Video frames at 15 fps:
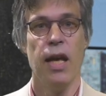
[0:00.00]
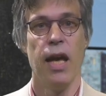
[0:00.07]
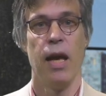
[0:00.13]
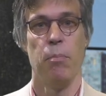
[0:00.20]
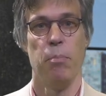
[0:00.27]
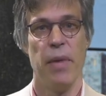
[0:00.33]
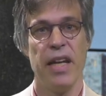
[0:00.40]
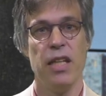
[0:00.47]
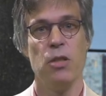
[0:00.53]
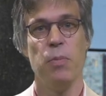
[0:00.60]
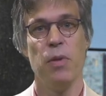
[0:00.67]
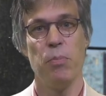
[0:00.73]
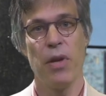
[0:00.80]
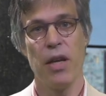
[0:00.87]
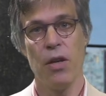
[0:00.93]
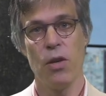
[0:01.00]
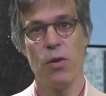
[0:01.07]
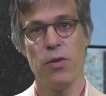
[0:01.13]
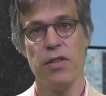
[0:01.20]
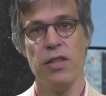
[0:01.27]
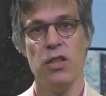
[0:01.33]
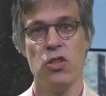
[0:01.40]
And management
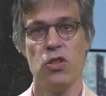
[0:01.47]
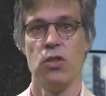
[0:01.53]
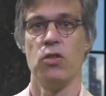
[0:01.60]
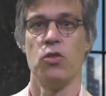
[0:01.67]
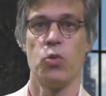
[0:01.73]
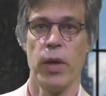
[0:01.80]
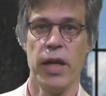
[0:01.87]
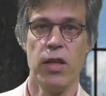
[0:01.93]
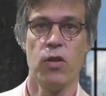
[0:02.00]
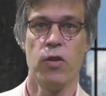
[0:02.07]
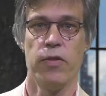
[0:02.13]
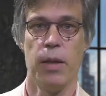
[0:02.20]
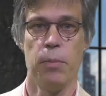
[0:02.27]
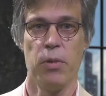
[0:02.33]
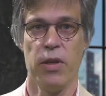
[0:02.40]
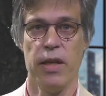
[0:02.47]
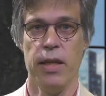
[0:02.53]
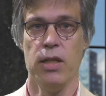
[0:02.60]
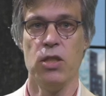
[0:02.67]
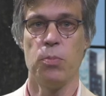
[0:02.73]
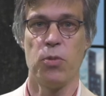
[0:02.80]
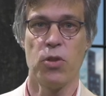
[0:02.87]
priorities, training of
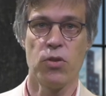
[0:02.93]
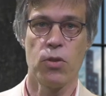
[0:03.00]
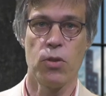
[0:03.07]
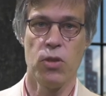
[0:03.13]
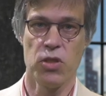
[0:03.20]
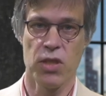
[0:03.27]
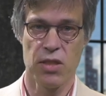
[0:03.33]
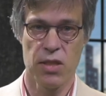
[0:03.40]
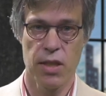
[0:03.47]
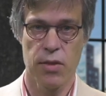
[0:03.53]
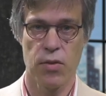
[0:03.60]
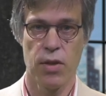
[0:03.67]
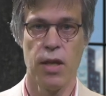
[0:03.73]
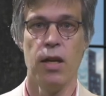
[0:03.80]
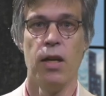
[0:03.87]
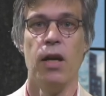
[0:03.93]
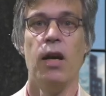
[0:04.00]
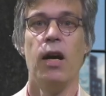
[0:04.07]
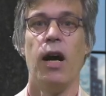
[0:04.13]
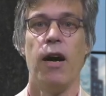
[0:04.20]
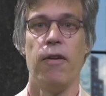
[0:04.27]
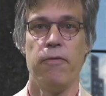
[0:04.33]
employees, protocols, etc.
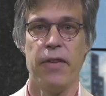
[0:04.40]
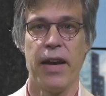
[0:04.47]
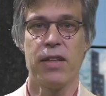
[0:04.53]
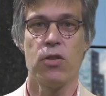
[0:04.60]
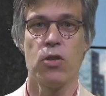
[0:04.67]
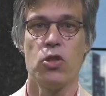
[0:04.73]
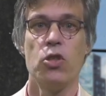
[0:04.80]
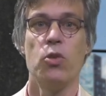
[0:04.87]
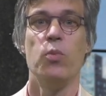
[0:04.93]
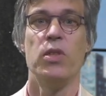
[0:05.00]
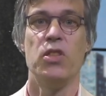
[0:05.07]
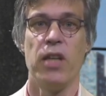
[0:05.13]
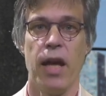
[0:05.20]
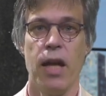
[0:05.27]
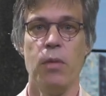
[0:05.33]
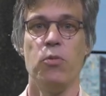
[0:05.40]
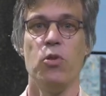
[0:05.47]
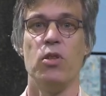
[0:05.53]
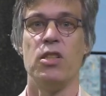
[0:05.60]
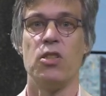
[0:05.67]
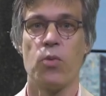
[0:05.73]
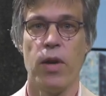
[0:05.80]
are factors which help to
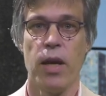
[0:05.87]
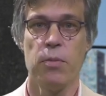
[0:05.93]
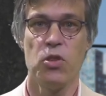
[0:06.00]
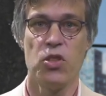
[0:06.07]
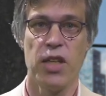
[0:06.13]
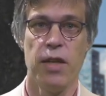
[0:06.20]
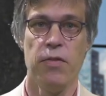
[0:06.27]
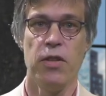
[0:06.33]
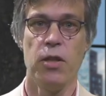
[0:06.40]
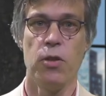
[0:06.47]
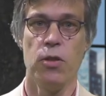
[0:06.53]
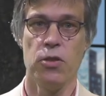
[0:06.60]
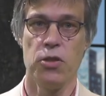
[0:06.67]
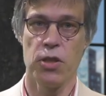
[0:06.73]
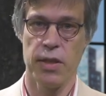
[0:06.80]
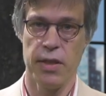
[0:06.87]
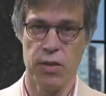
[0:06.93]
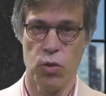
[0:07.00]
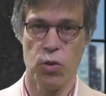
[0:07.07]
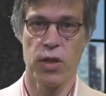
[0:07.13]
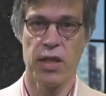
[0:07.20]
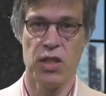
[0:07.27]
describe the safety culture in
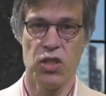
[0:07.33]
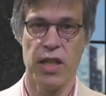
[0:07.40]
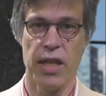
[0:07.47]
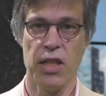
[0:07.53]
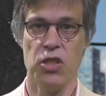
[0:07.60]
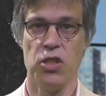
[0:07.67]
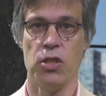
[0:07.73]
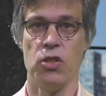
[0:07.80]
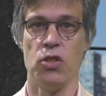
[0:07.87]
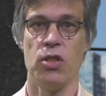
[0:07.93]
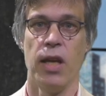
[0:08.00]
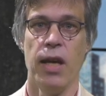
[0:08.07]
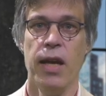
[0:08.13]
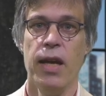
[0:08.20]
organizations.